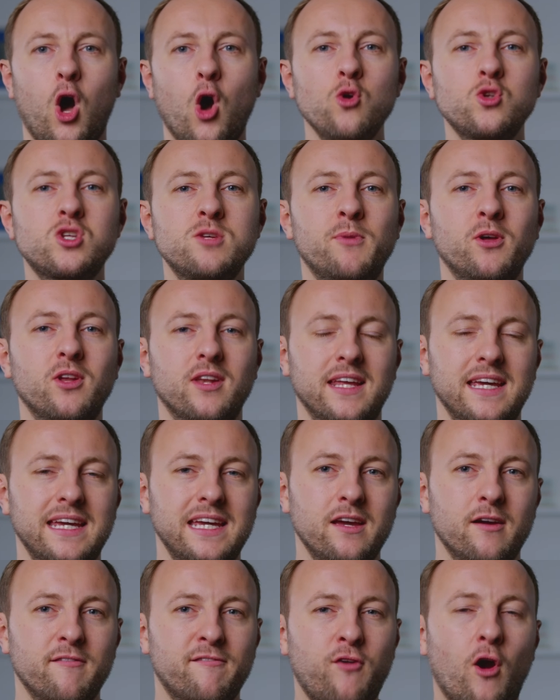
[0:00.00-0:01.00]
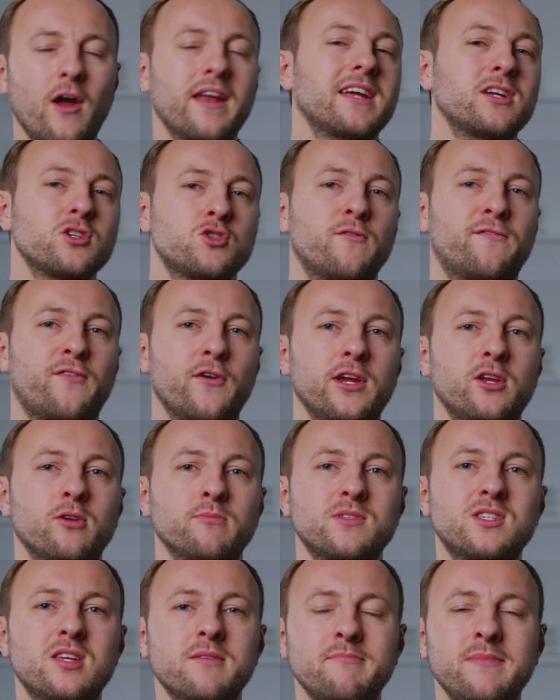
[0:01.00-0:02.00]
Ultimately, financial
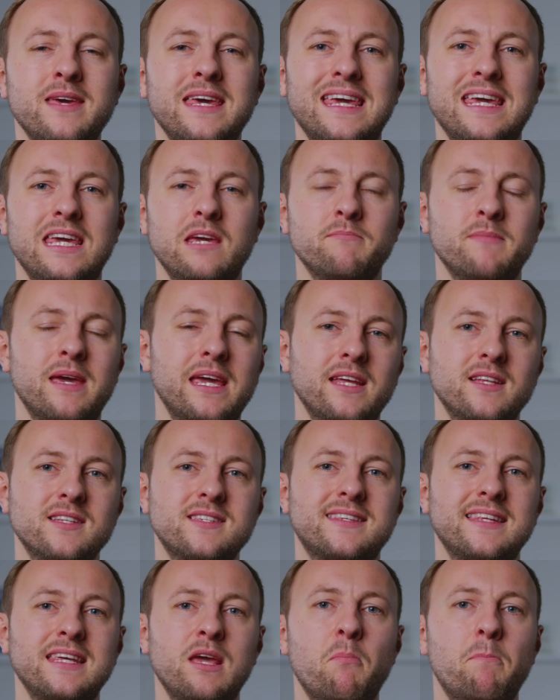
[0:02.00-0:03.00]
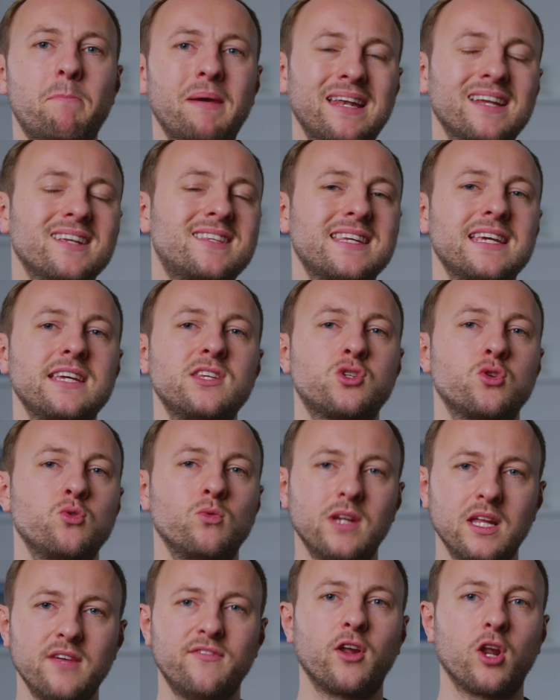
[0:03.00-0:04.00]
freedom to me means the ability to
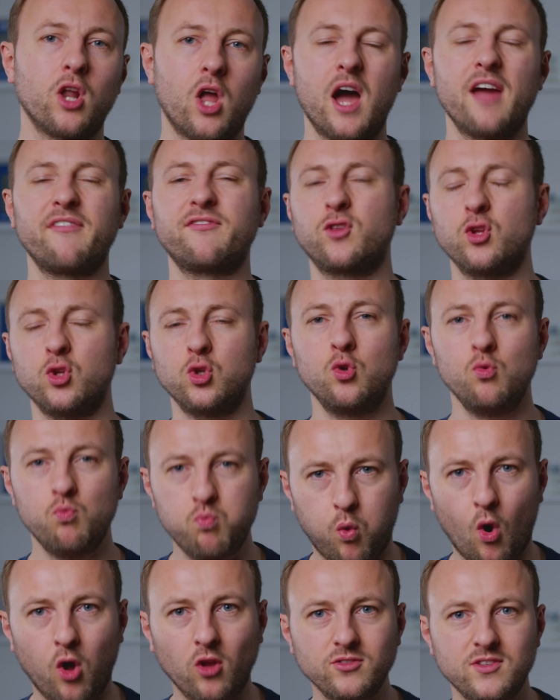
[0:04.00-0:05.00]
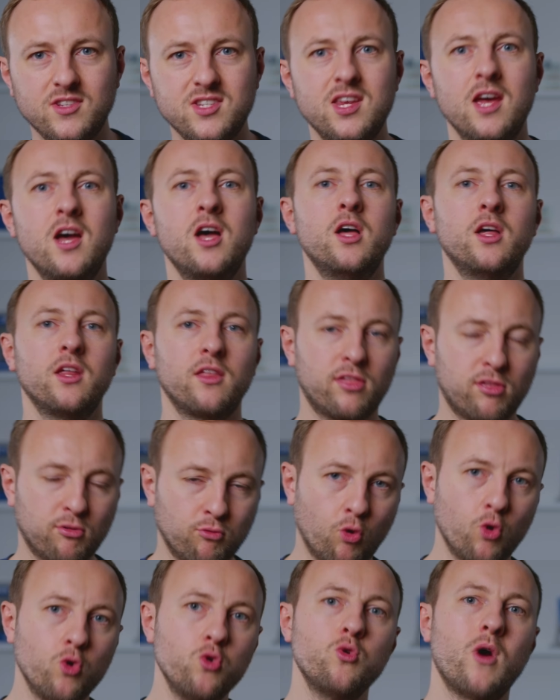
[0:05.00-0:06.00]
live a life that you want
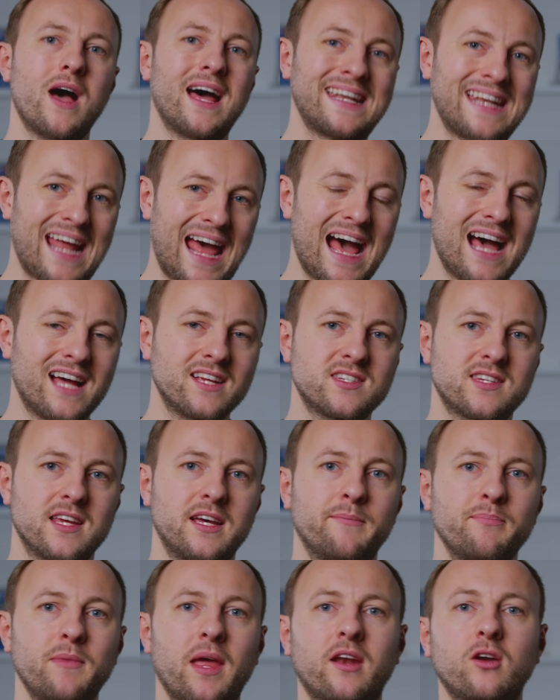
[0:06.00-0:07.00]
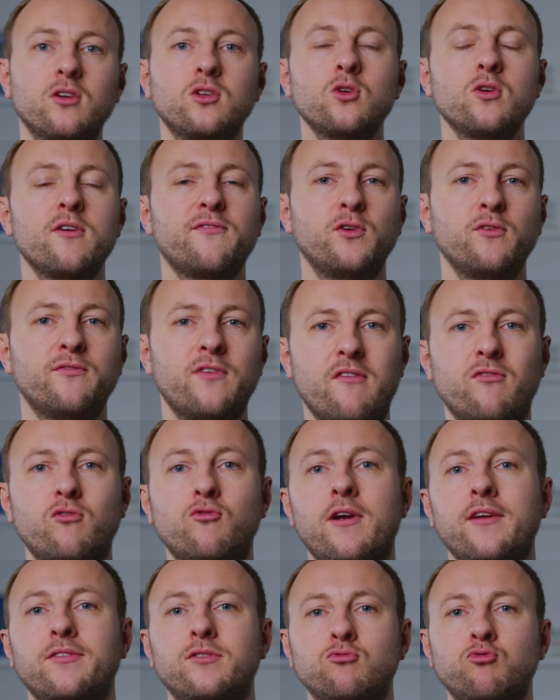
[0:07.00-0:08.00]
through an asset. And I don't know if you've ever
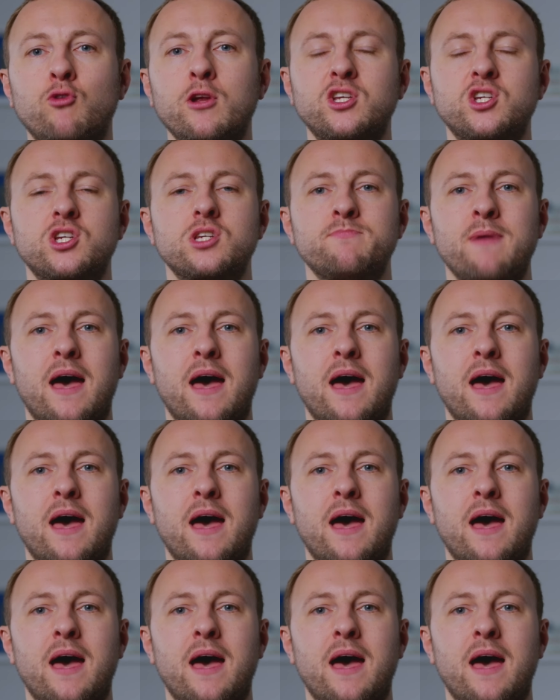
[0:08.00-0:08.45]
read The Richest